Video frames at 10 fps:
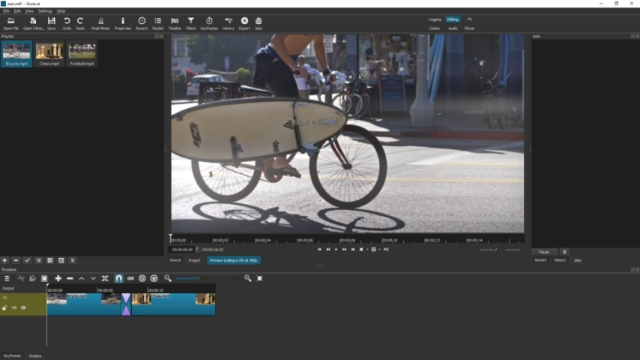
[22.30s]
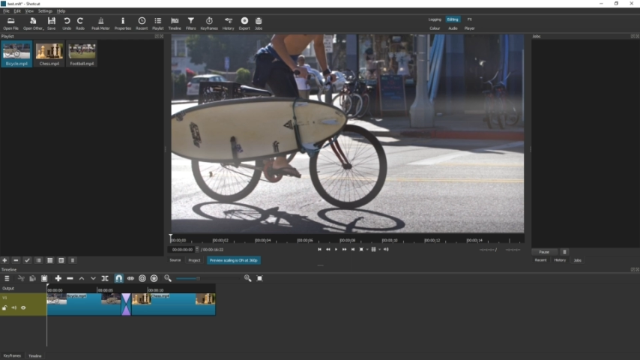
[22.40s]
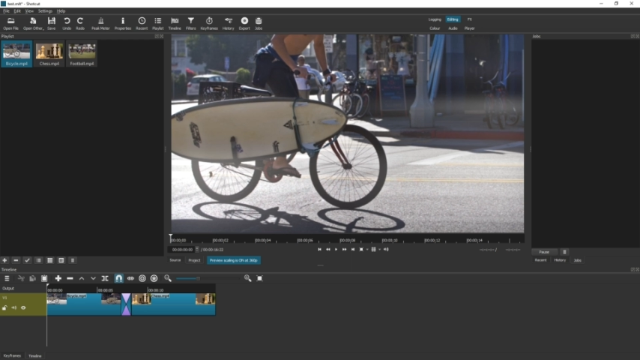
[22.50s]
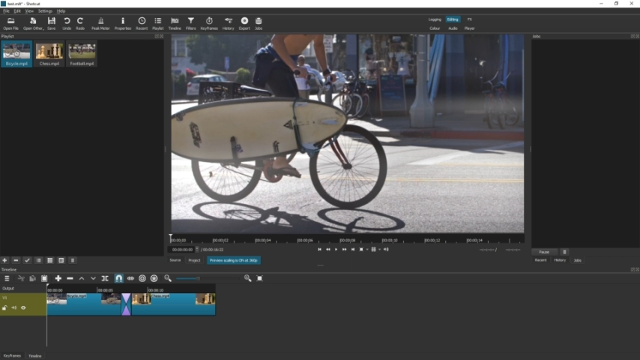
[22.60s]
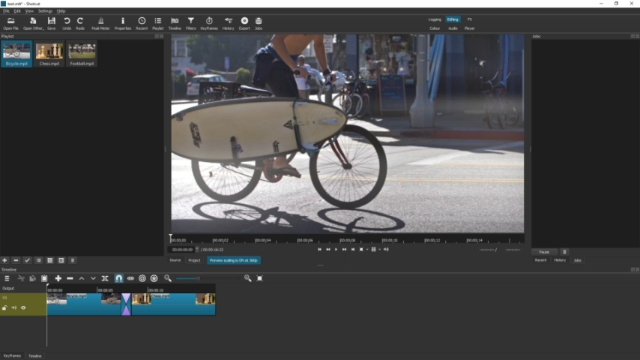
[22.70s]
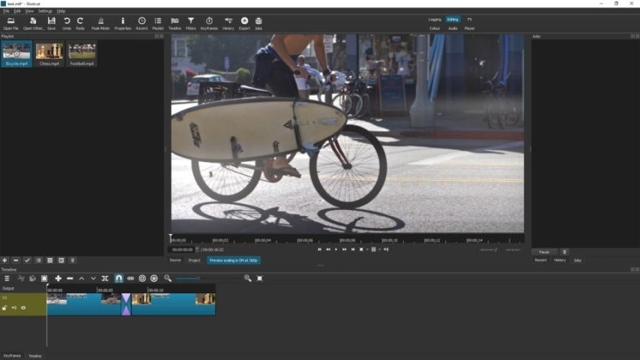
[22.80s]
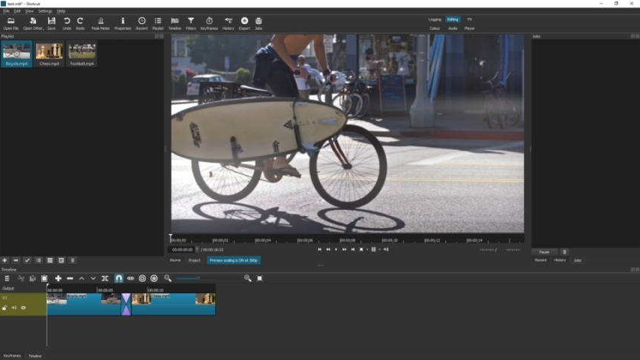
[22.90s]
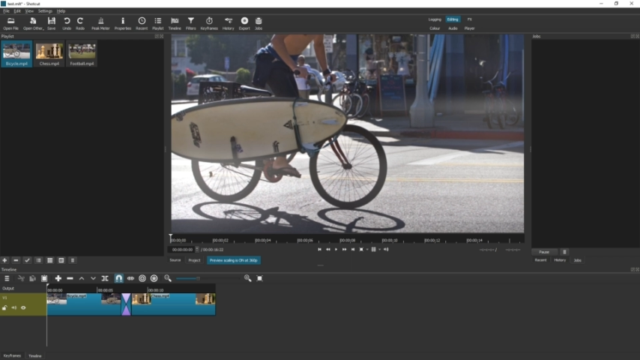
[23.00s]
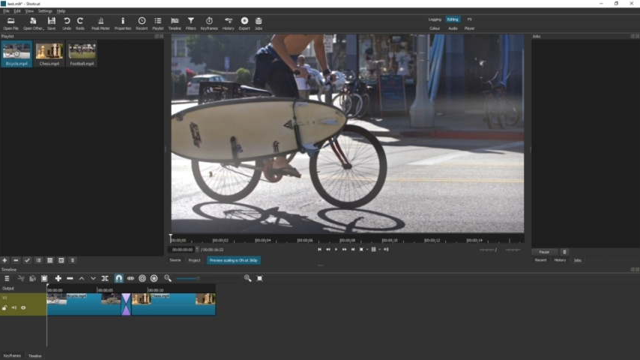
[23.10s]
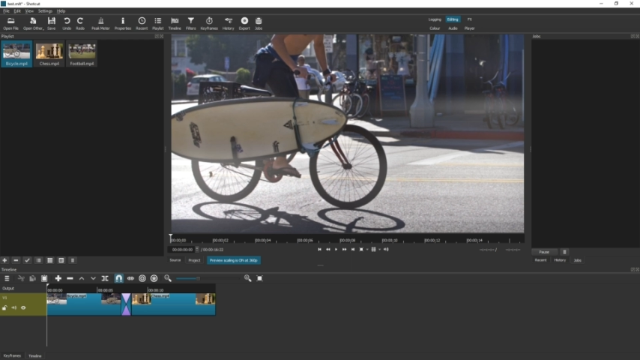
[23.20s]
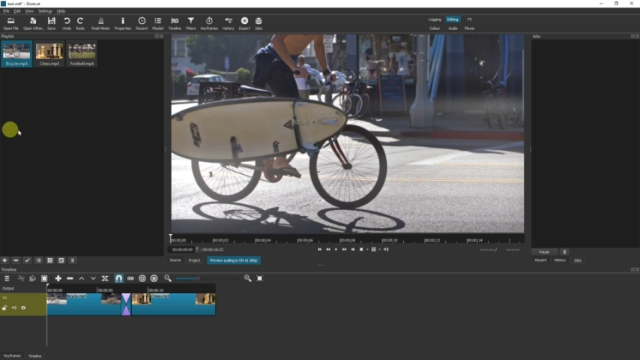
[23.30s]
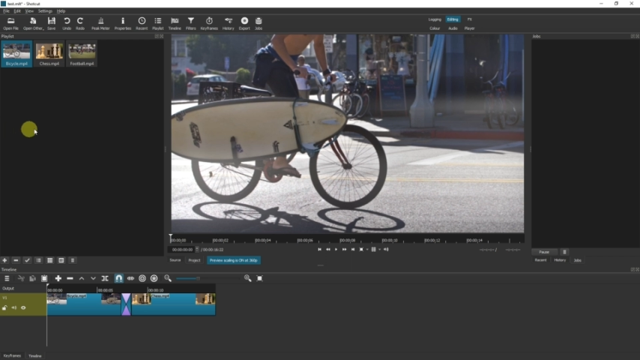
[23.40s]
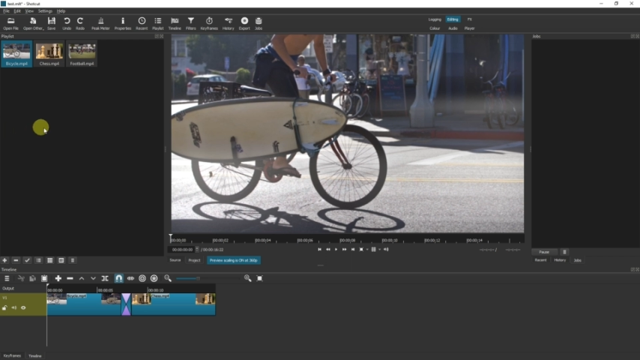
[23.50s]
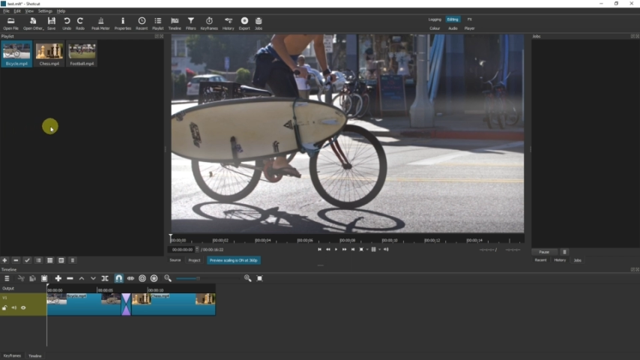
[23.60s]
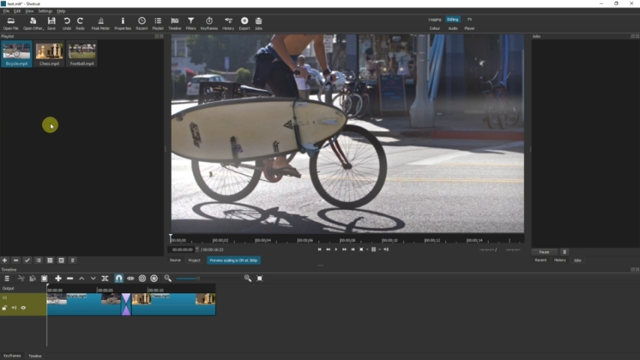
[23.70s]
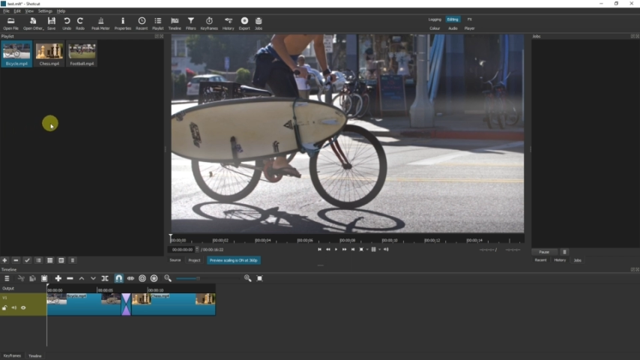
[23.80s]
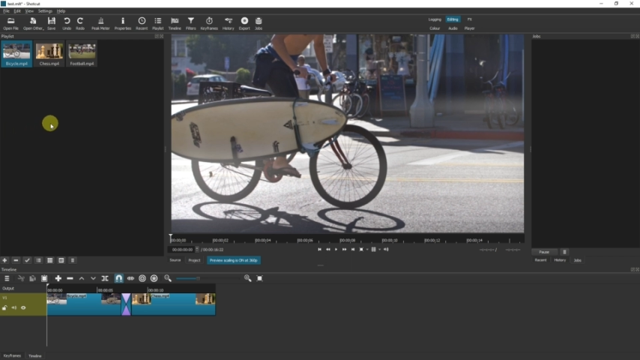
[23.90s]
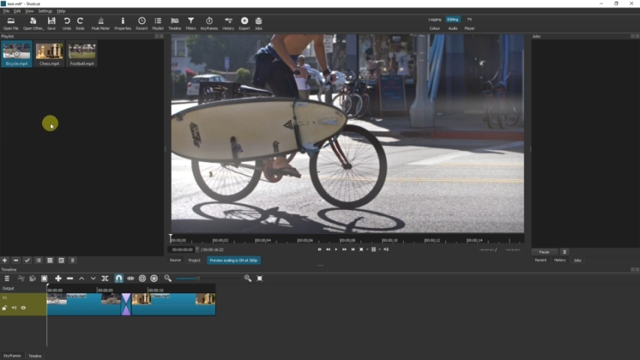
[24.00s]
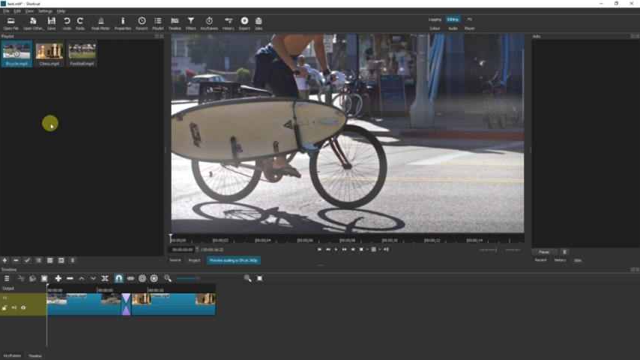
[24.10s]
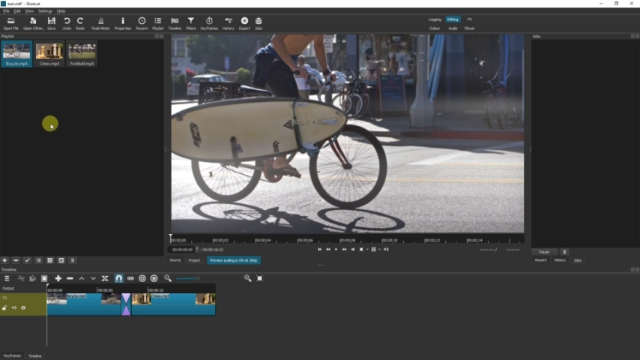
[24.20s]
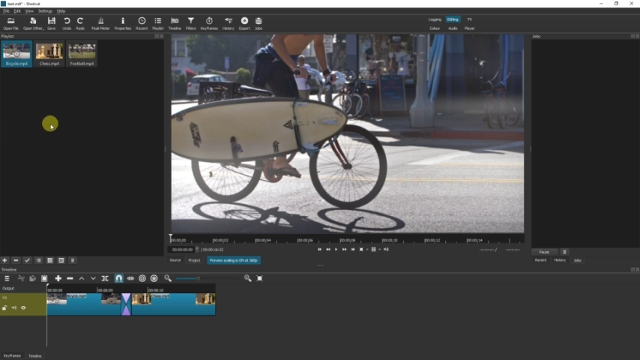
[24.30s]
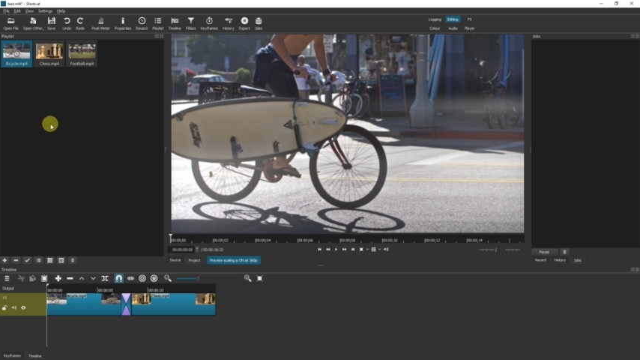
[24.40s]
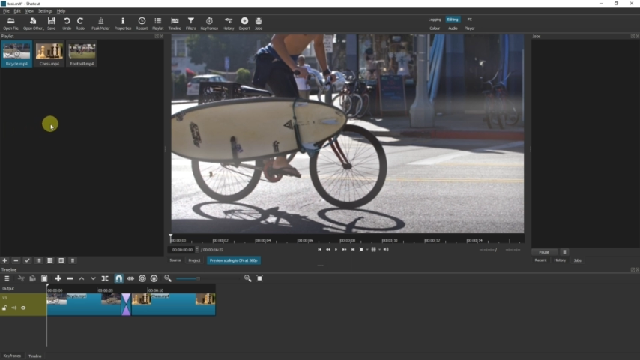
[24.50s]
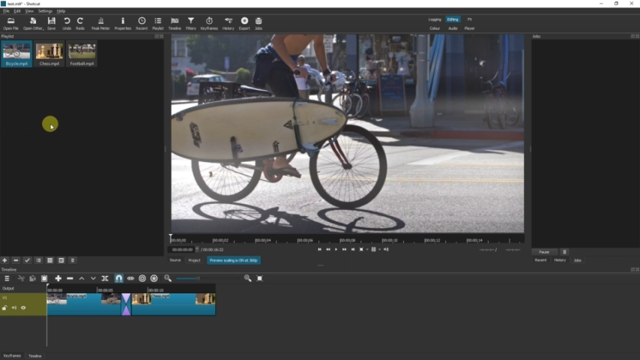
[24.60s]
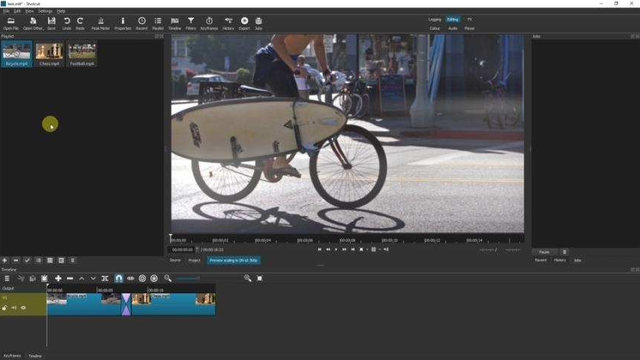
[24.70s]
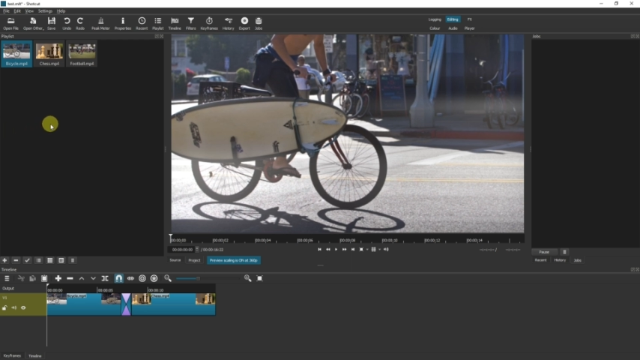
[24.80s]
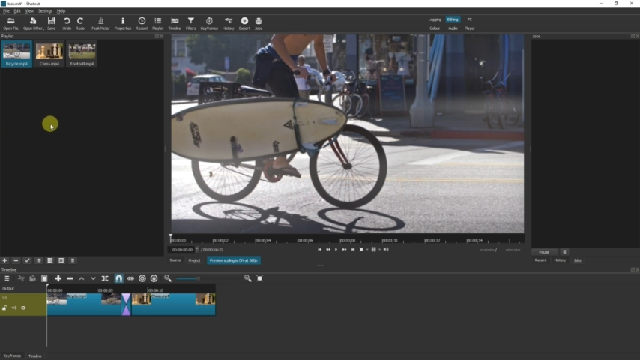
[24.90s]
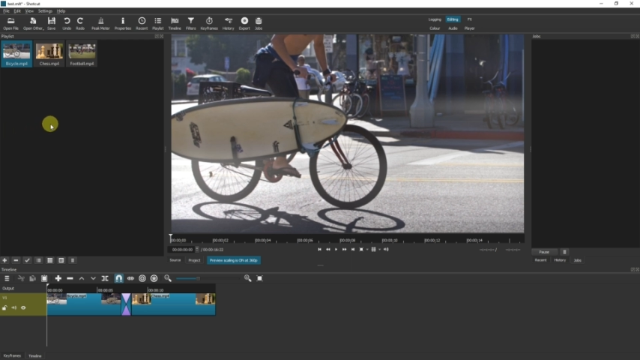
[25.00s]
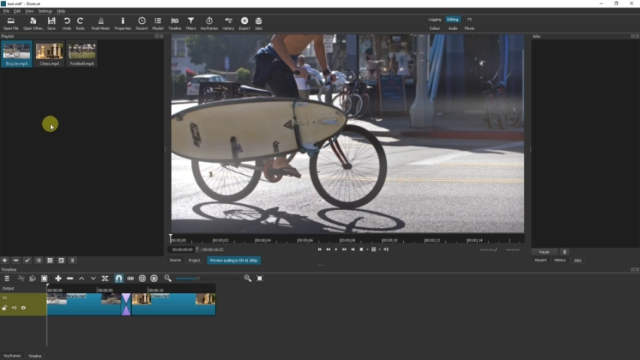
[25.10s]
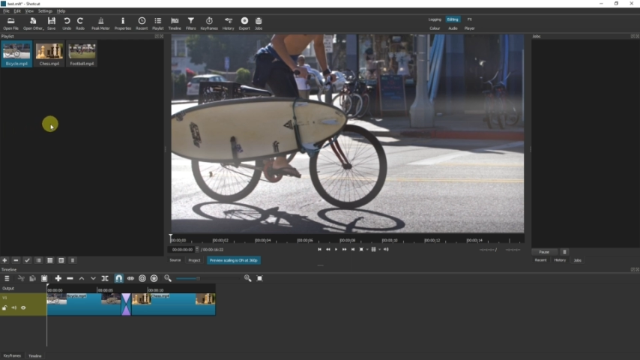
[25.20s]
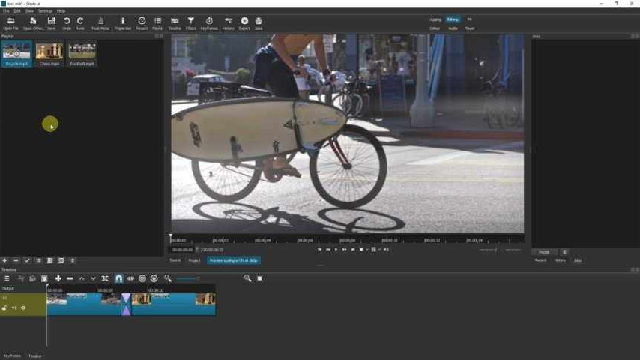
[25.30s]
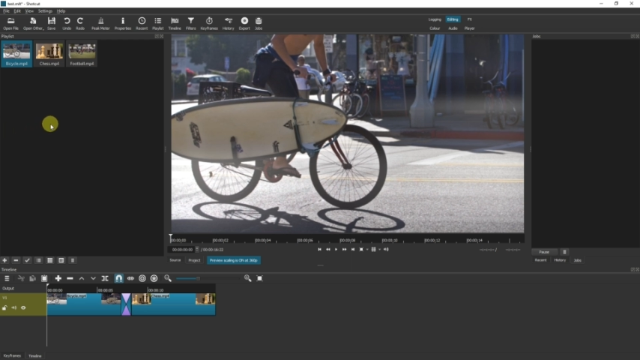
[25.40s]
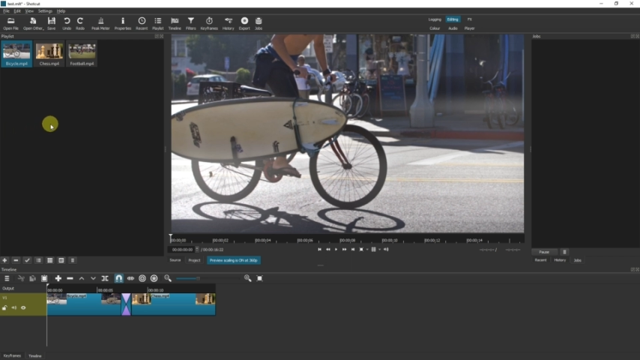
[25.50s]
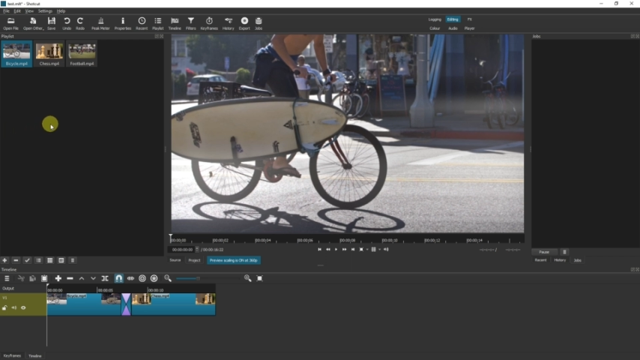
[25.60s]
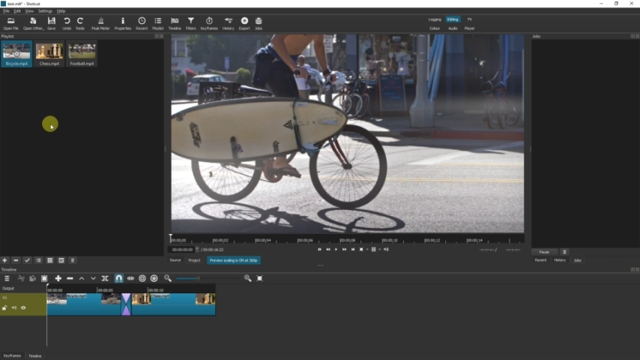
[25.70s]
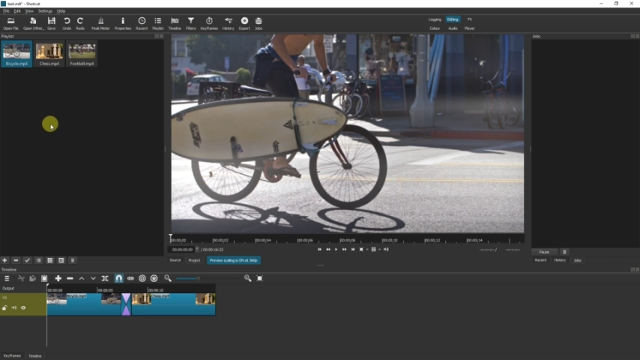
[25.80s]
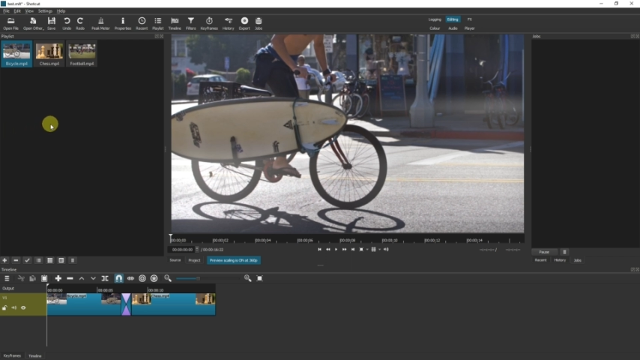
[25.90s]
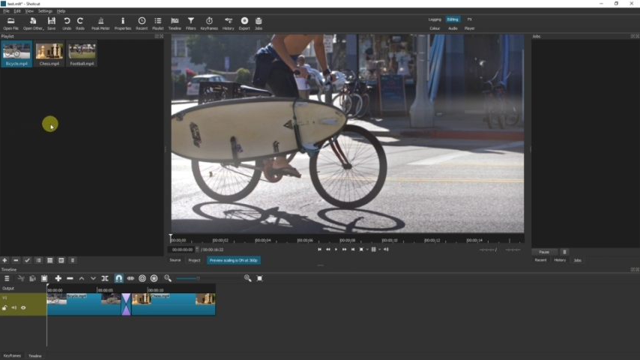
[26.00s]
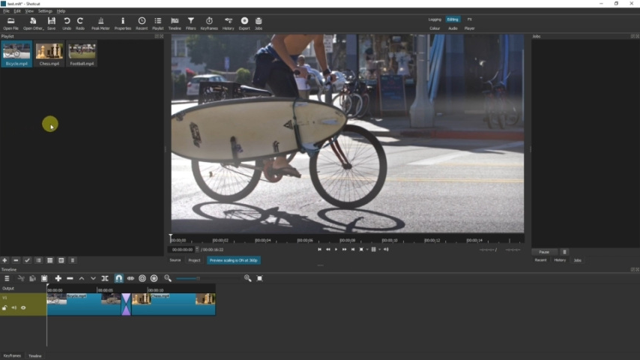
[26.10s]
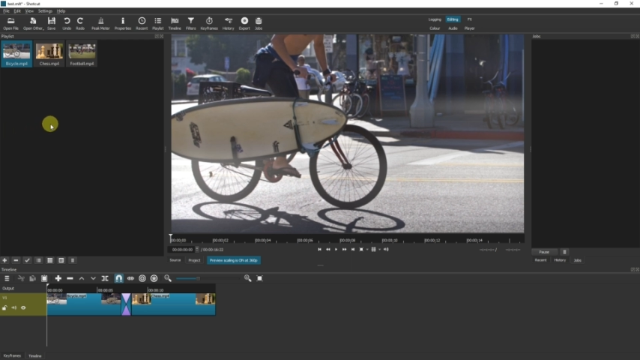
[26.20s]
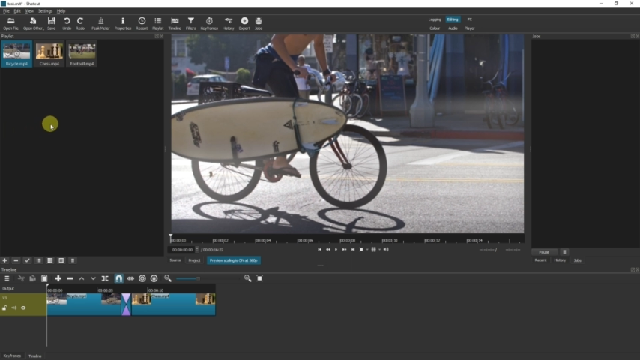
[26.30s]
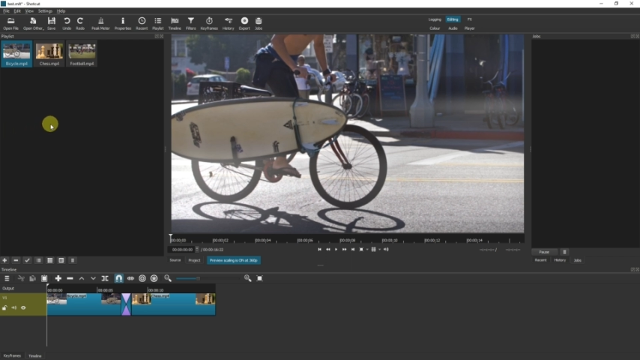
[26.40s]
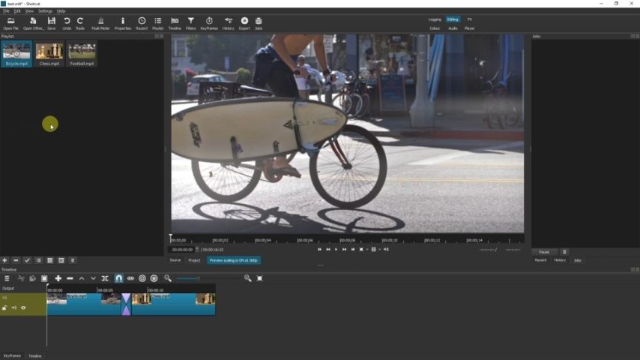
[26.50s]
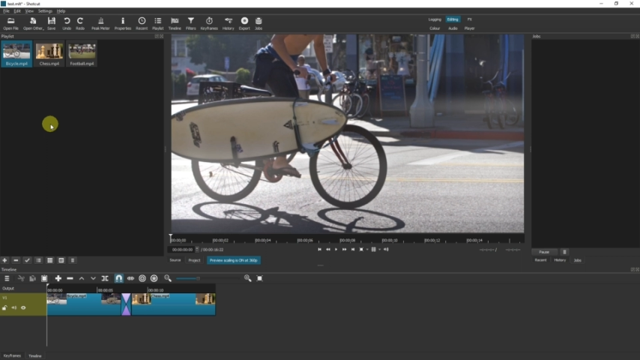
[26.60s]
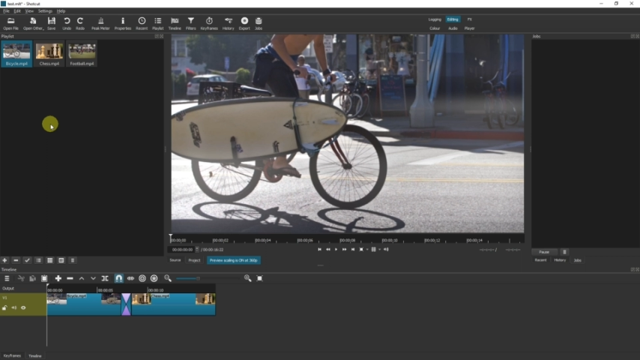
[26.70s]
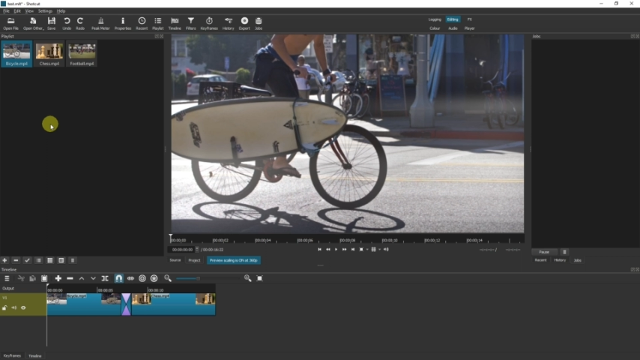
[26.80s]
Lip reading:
(no speaker visible)